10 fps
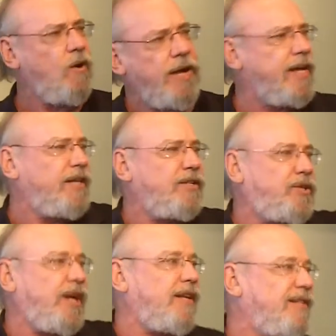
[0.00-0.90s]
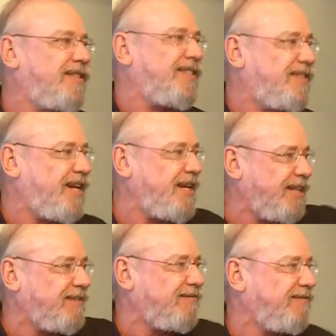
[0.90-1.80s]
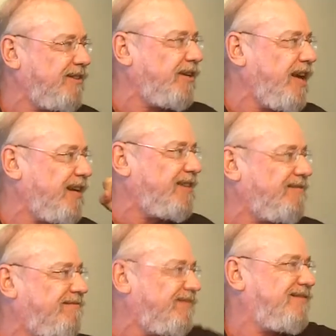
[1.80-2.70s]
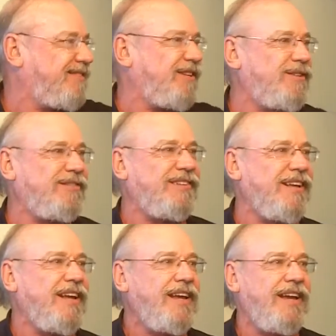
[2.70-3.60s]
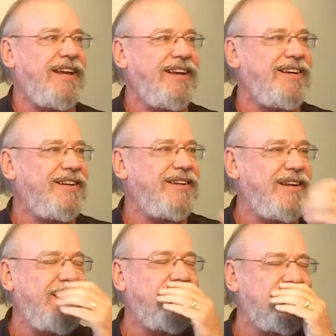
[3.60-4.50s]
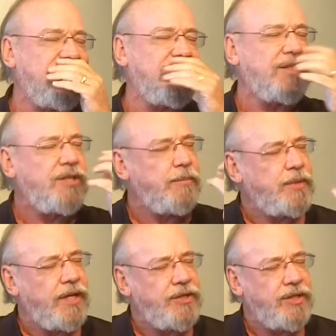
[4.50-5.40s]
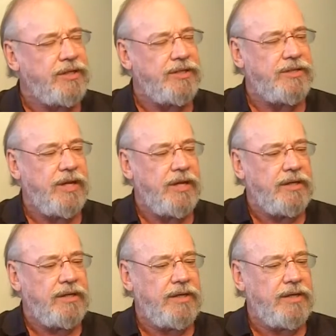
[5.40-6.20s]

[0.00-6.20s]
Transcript: Go ahead and challenge it. Take it. You got it. You know? And the temptation is